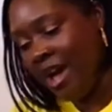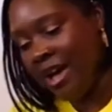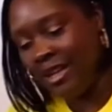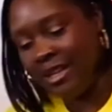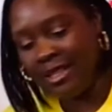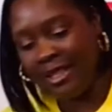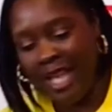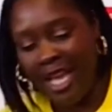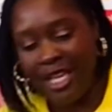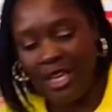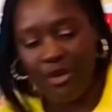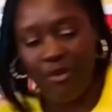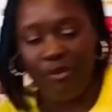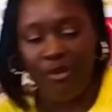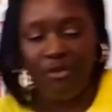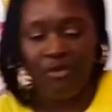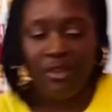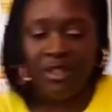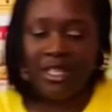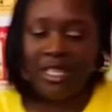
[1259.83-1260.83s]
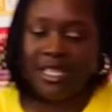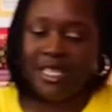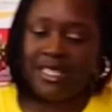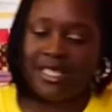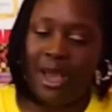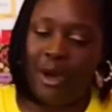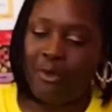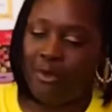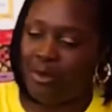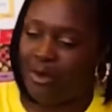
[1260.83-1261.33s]
Thank you for filling these out
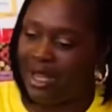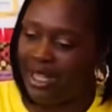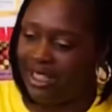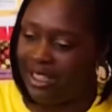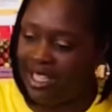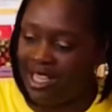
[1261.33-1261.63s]
with me. And look,